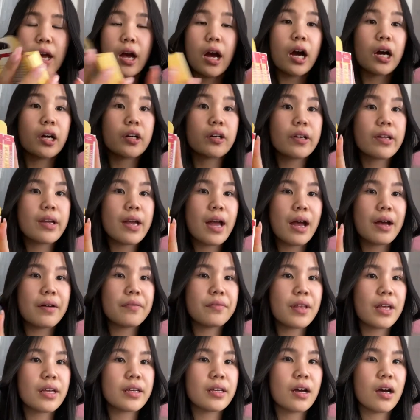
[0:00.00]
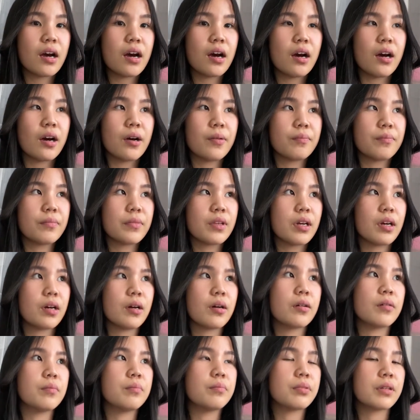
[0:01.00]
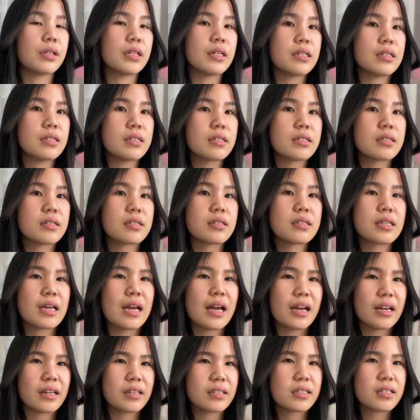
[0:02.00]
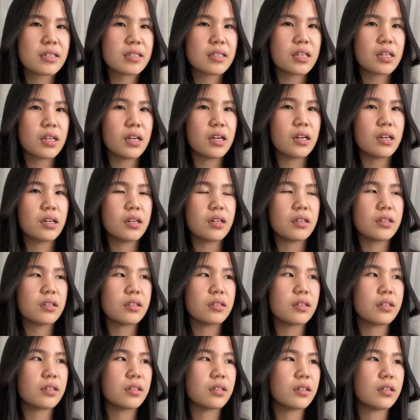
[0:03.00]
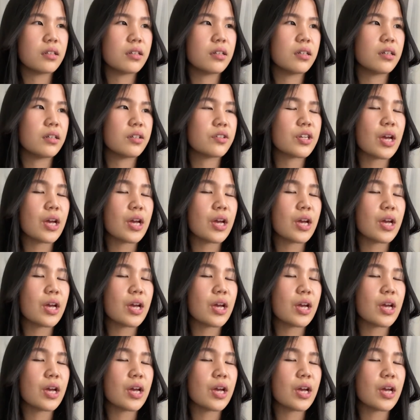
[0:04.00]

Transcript: i already have like um the Blistex the, the, the,